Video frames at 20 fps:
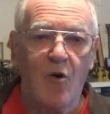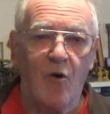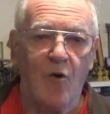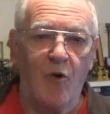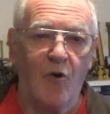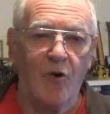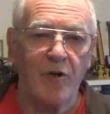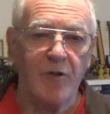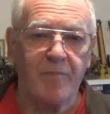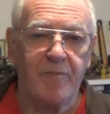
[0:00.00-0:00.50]

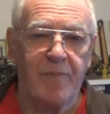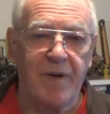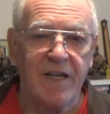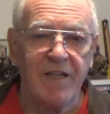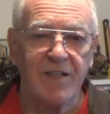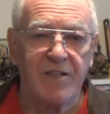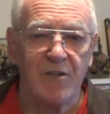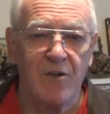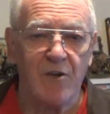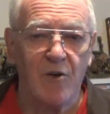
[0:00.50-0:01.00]
or the
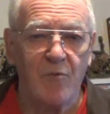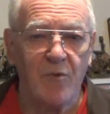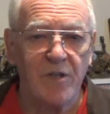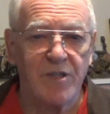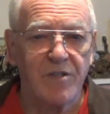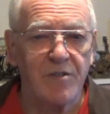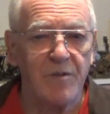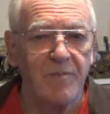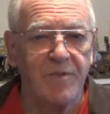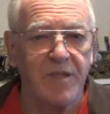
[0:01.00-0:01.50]
place where
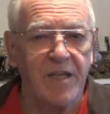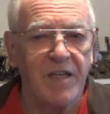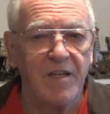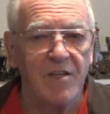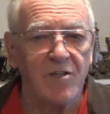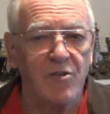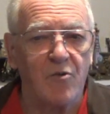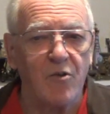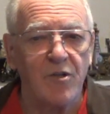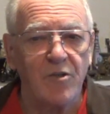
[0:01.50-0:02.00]
something
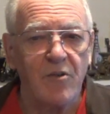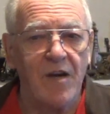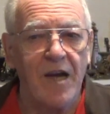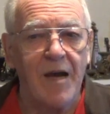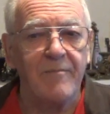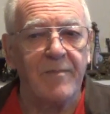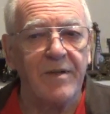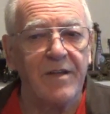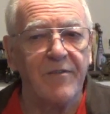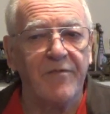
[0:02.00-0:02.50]
is going to
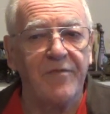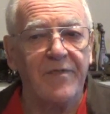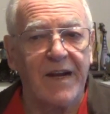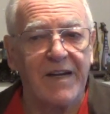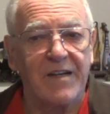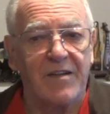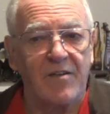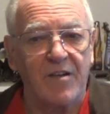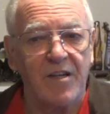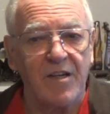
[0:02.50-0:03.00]
happen, the
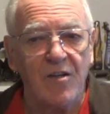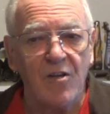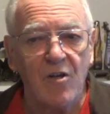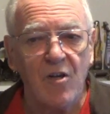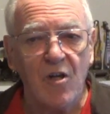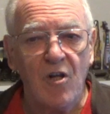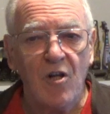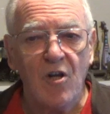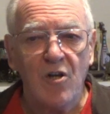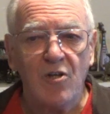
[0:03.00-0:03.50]
factory.
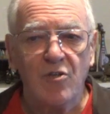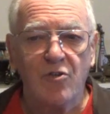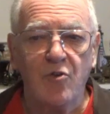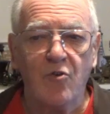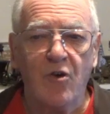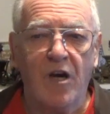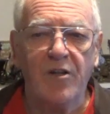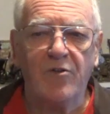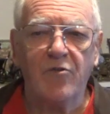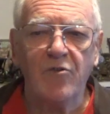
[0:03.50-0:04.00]

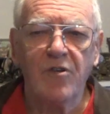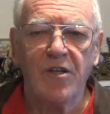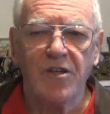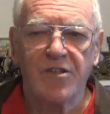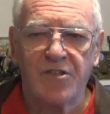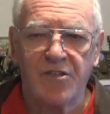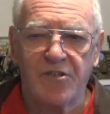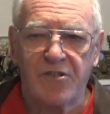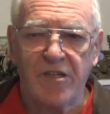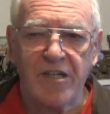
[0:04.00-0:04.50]
So I do not
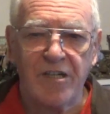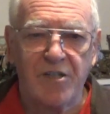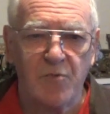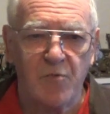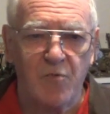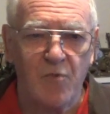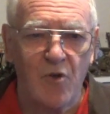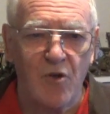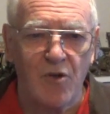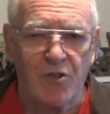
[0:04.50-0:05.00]
stress
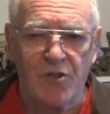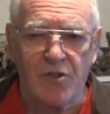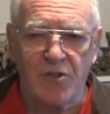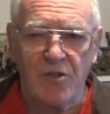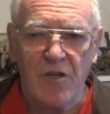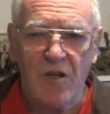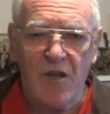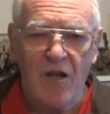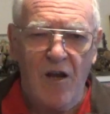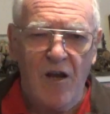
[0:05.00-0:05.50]

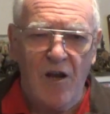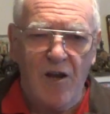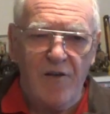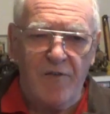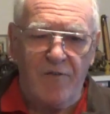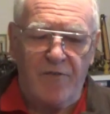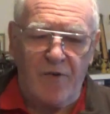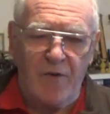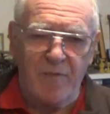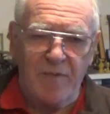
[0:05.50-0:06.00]
words
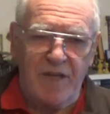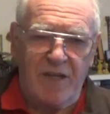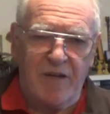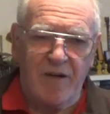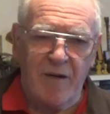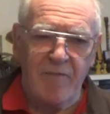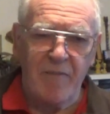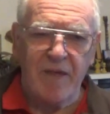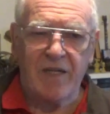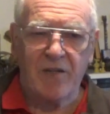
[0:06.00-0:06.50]
from the
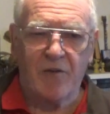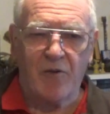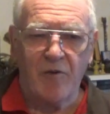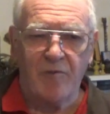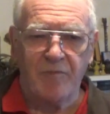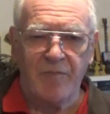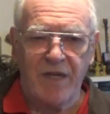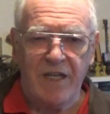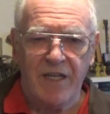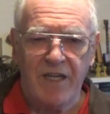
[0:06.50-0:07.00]
grammatical
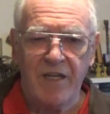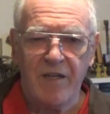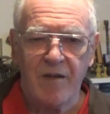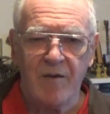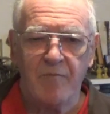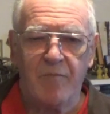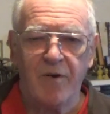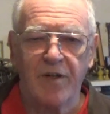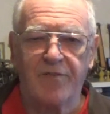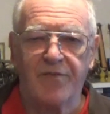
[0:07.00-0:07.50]
meaning,
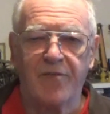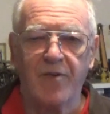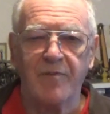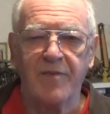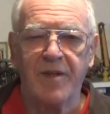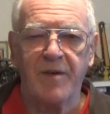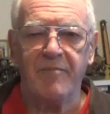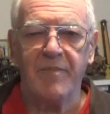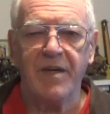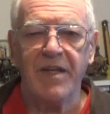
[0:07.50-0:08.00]
but from
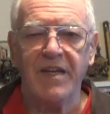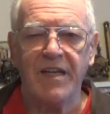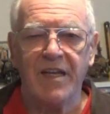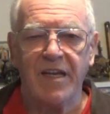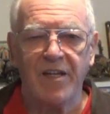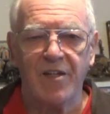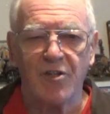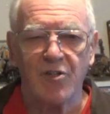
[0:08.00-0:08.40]
their meaning in